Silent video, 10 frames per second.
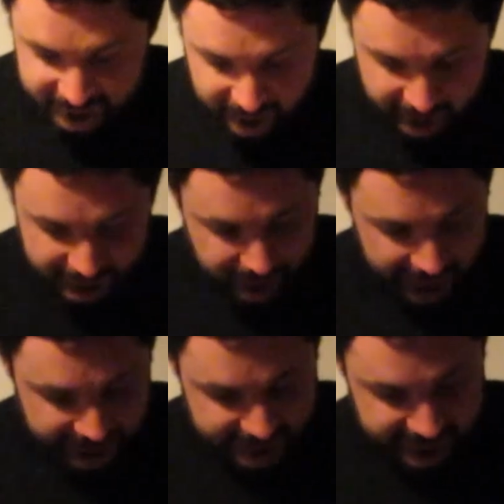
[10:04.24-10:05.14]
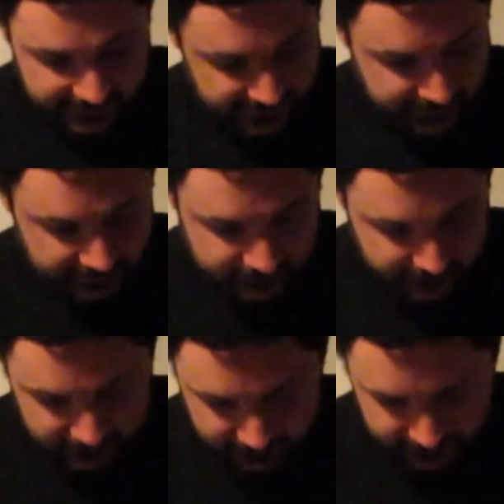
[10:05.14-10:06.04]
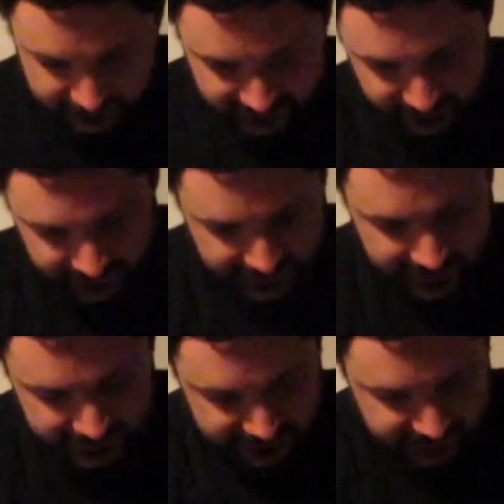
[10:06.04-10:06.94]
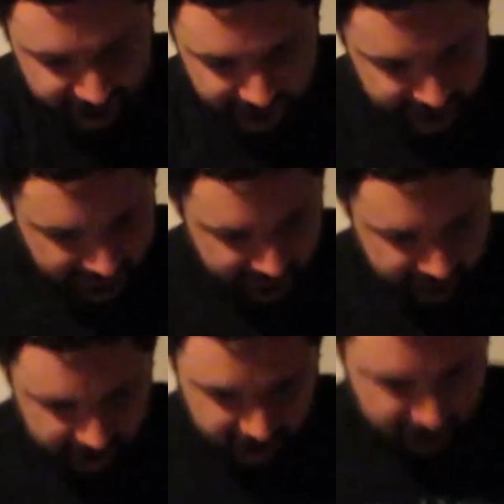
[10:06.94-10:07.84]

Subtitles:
started painting some of these for that.